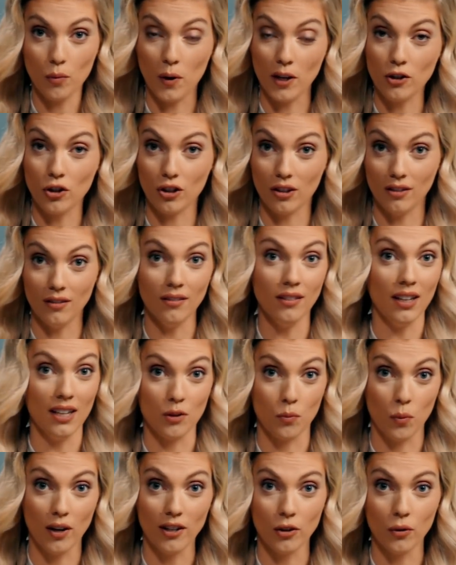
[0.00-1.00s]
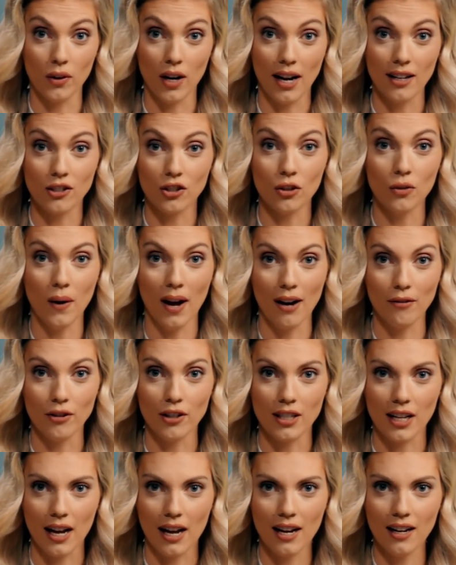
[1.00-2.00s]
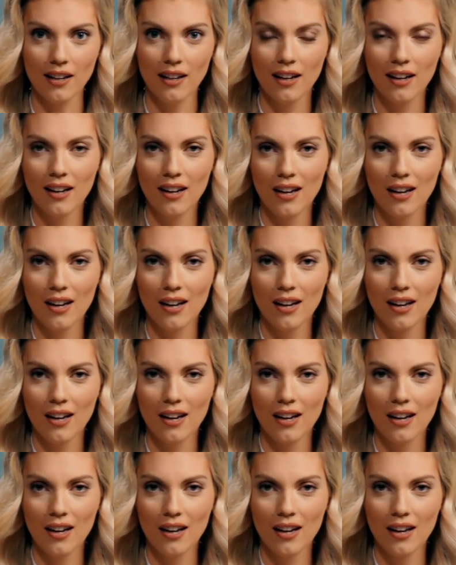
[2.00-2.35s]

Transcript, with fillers: which is what you and I do every day.